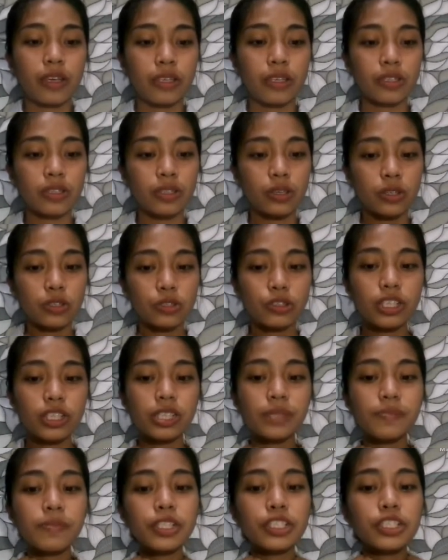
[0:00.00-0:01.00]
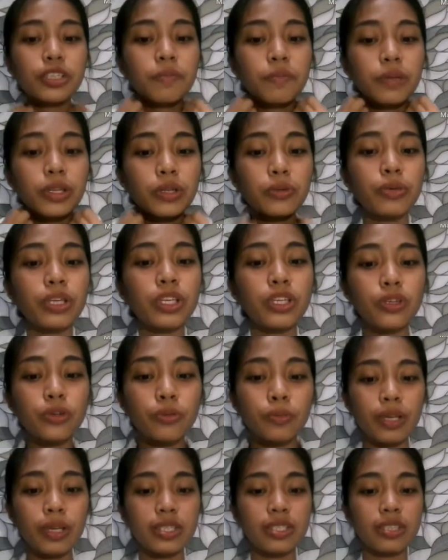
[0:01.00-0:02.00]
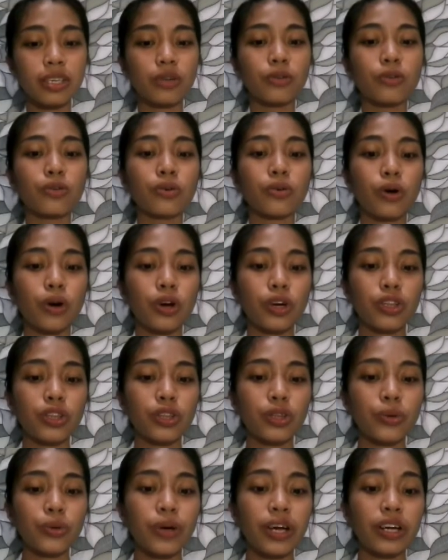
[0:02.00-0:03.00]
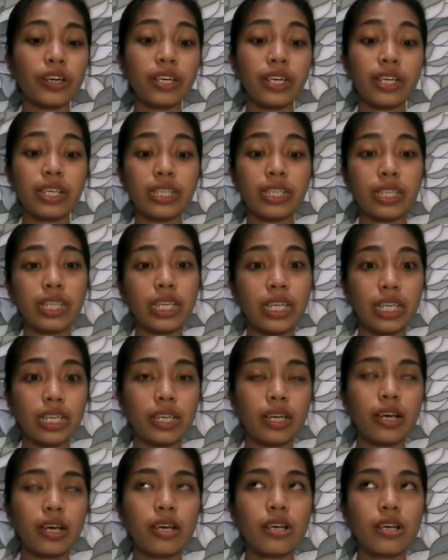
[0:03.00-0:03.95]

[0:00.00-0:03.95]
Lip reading: So transmission between humans can occur through heredity.